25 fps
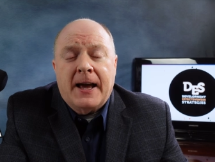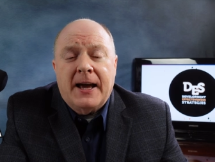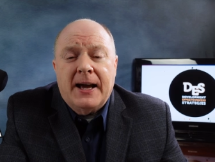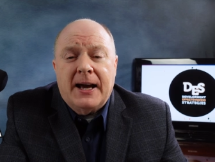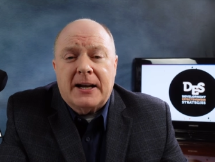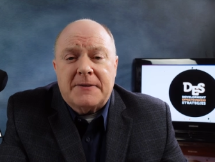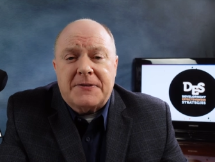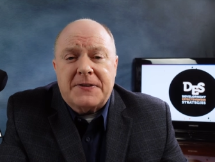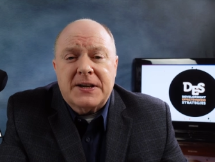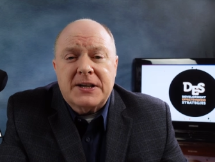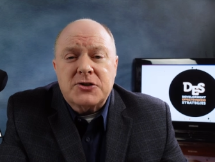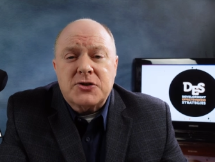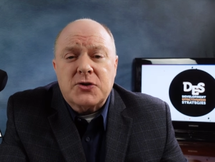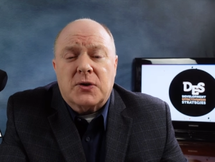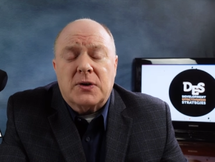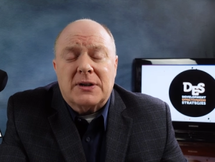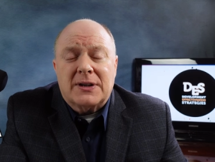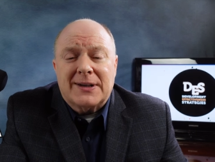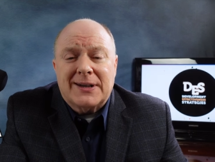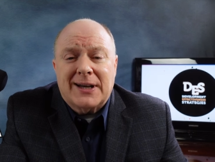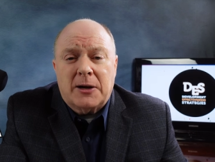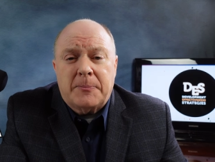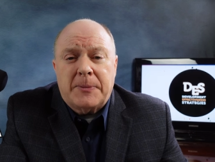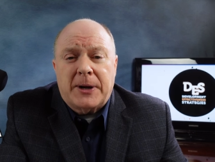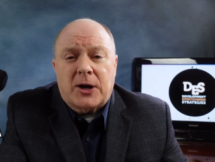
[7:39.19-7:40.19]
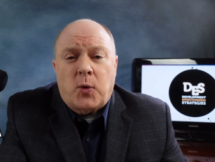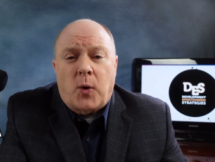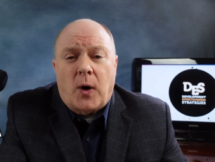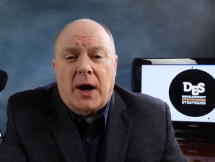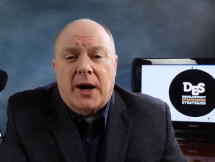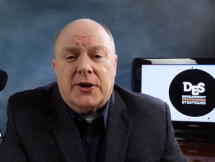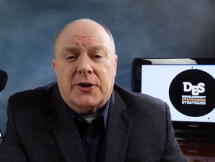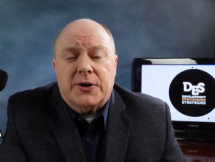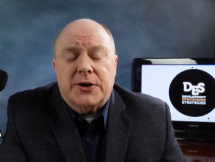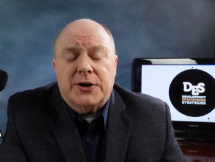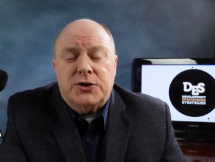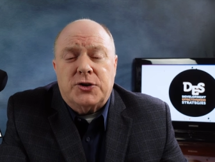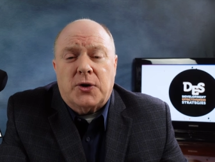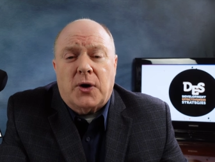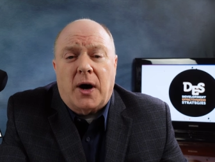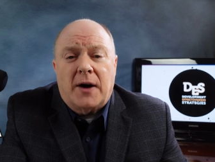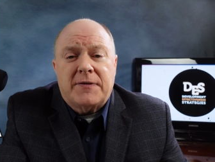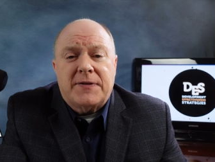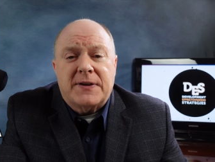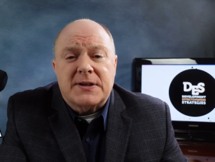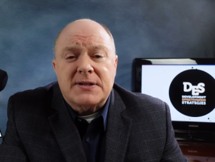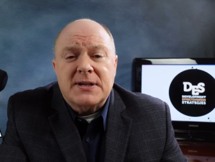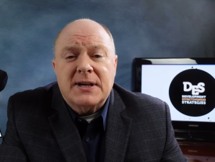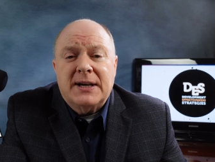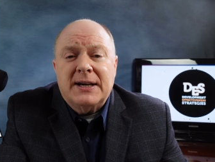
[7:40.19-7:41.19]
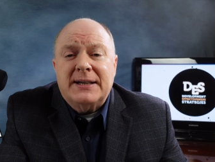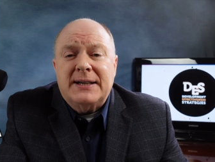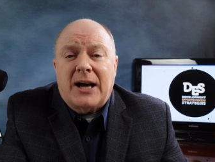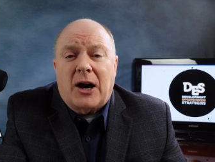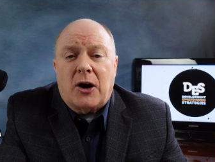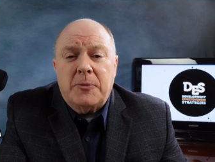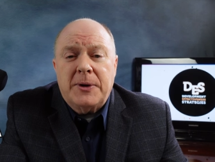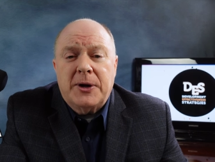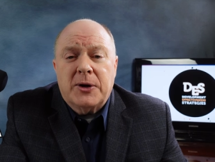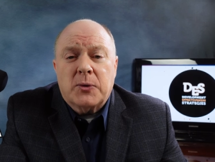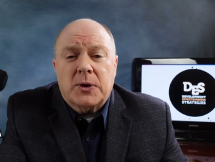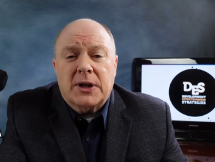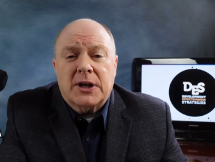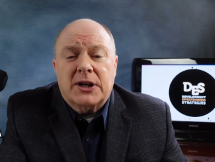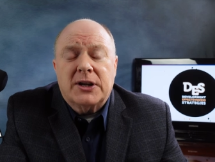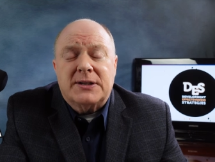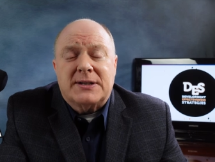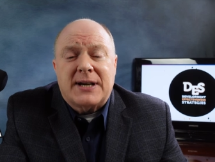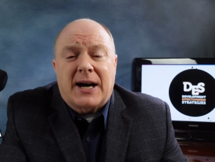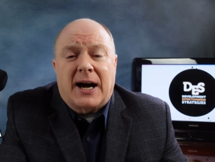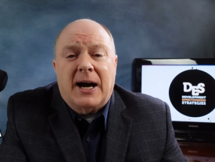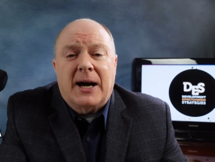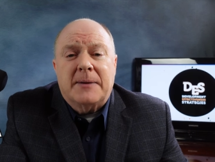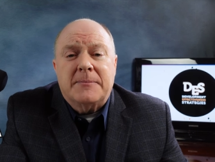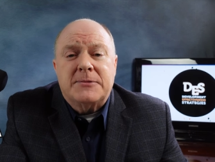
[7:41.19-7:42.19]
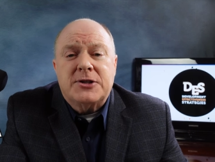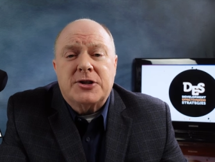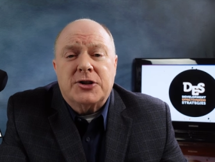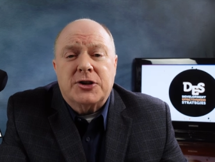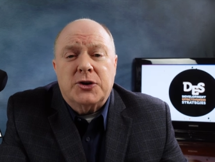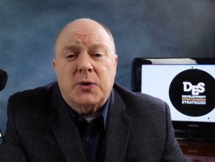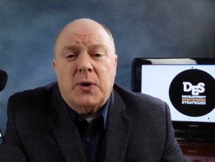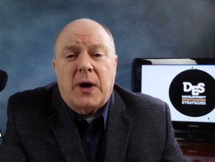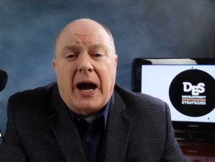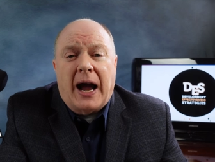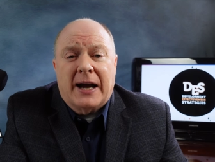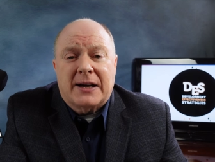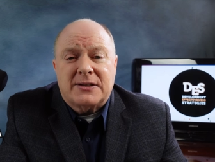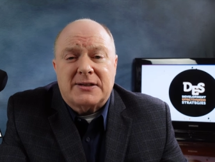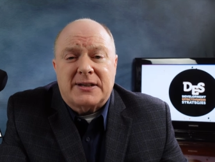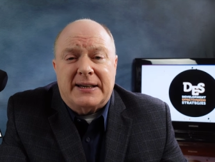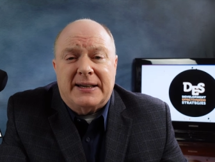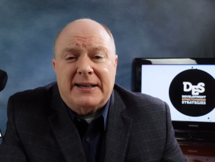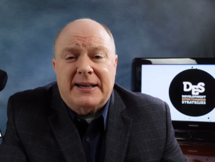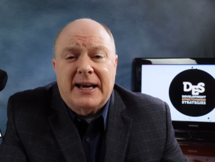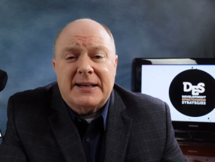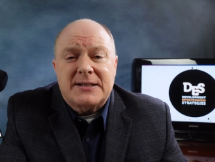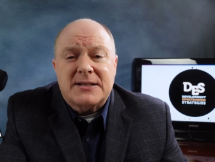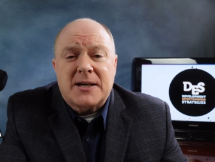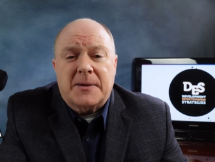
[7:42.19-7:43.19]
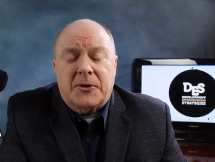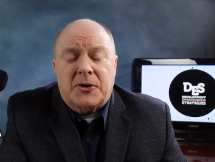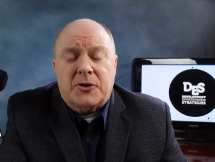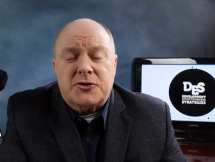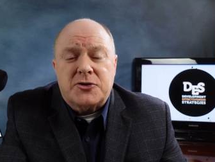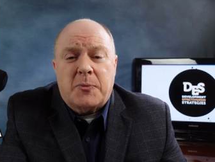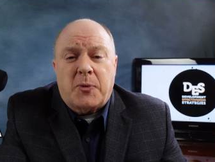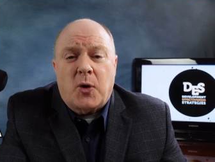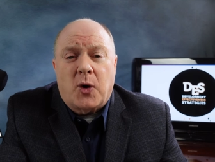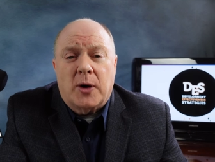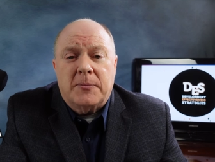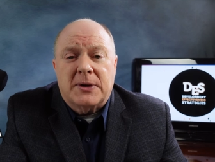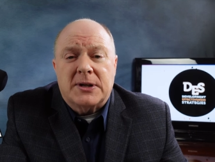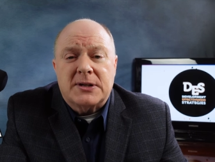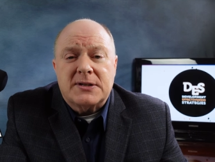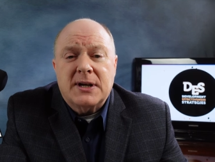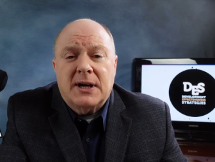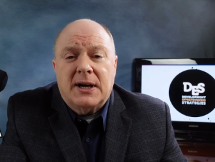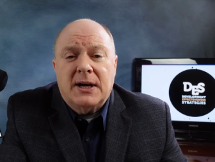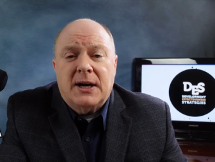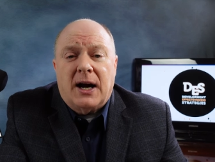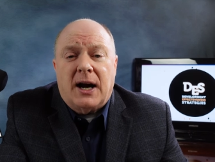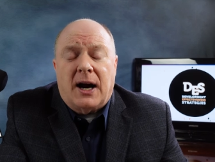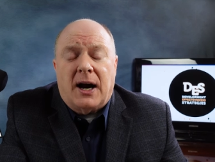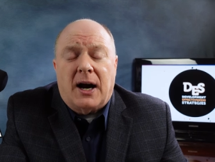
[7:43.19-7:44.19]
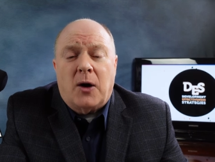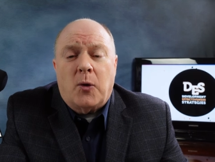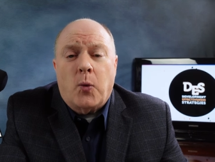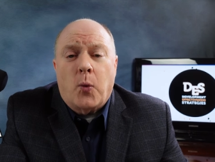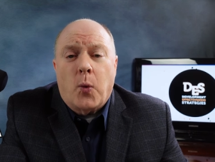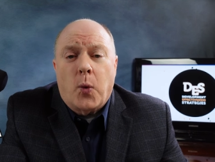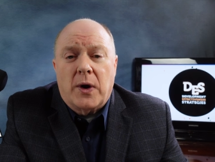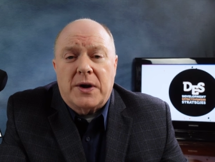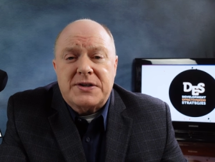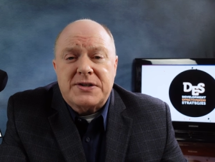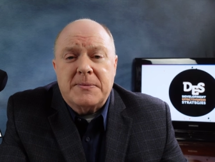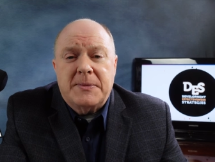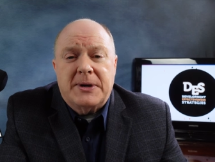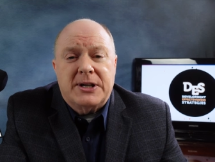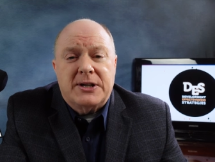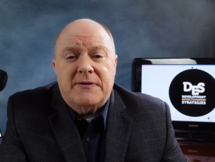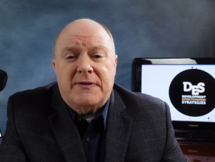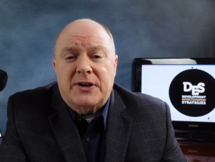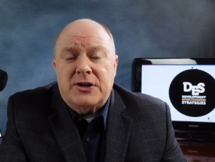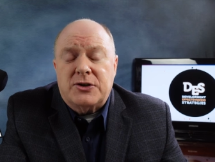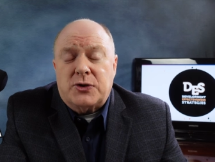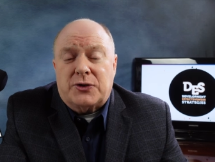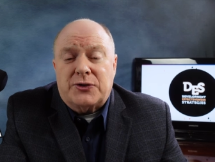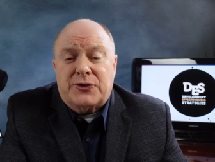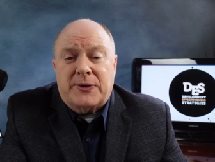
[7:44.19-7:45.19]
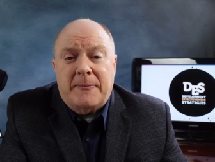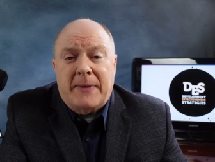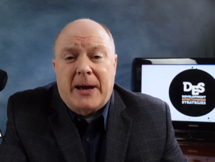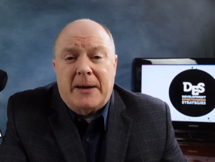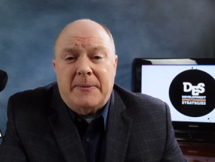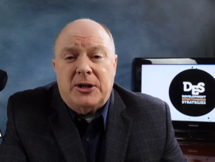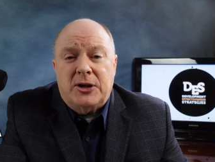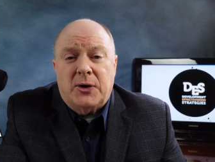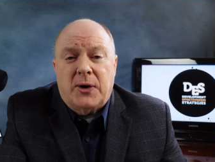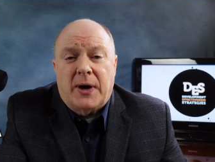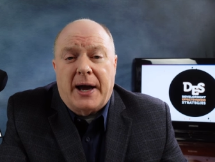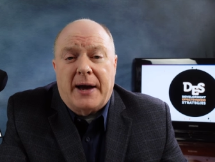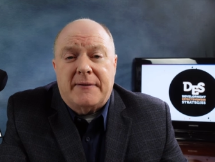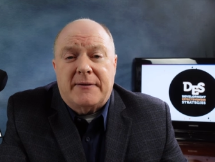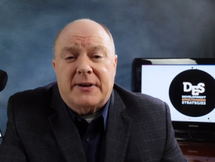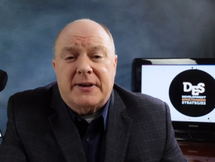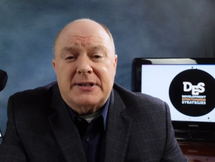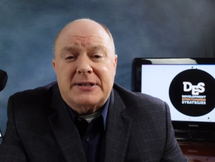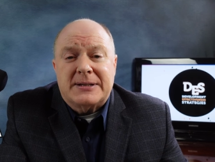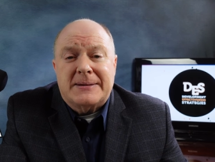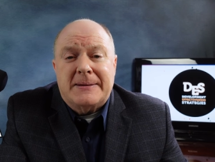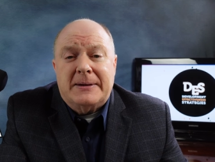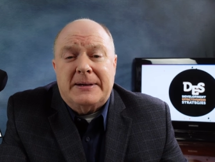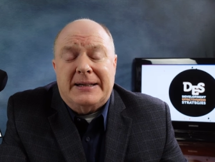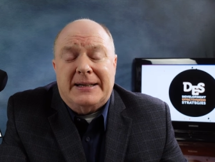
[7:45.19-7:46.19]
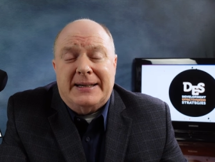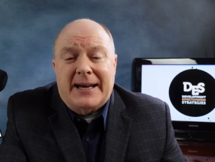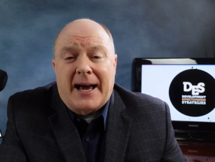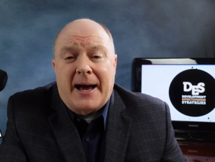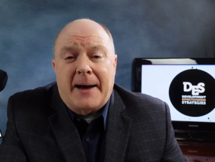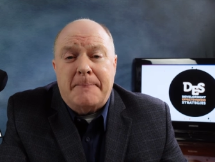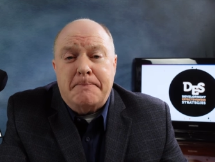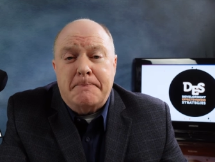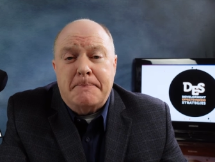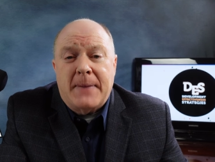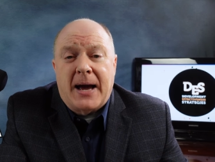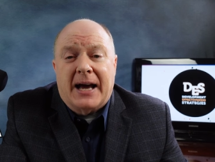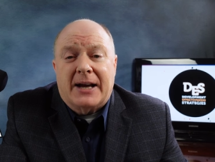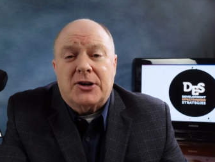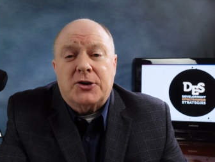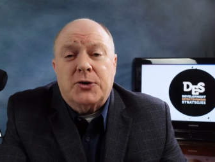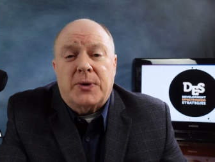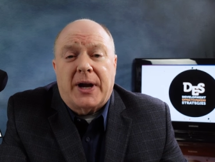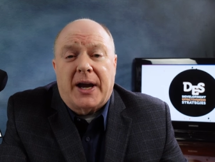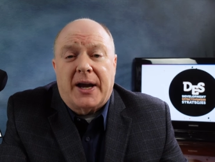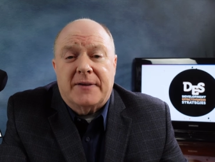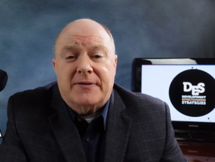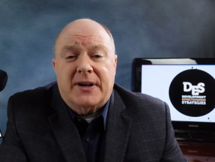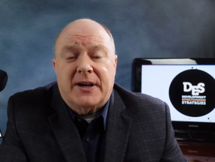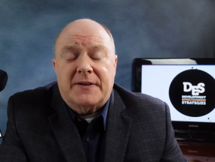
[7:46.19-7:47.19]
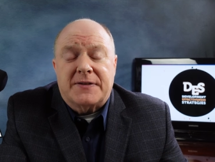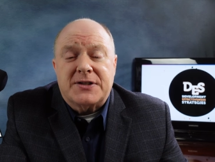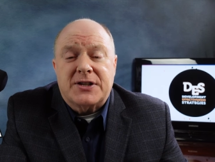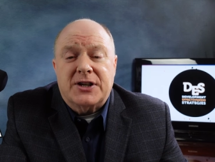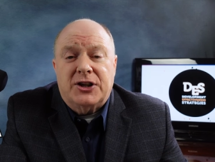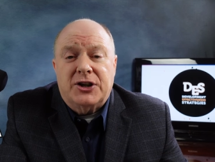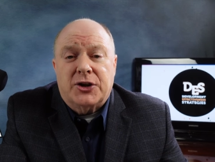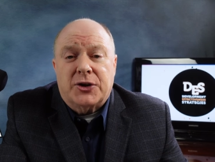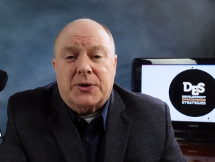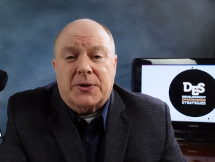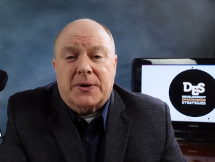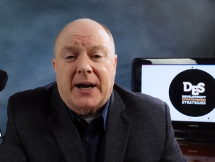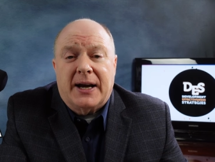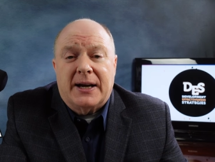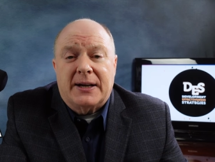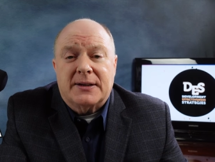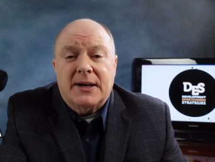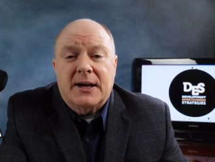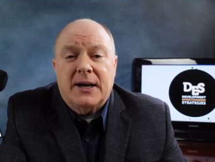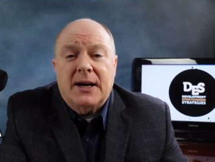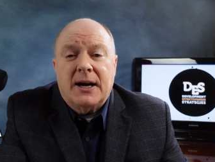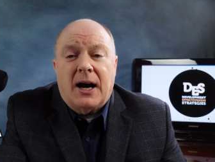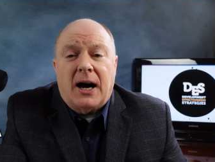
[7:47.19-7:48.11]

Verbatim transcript: And if things are a little bit quieter in your office, now would be a really good time to actually get some of those appointments uh, with some individuals that maybe you haven't yet met who gave gifts at year end.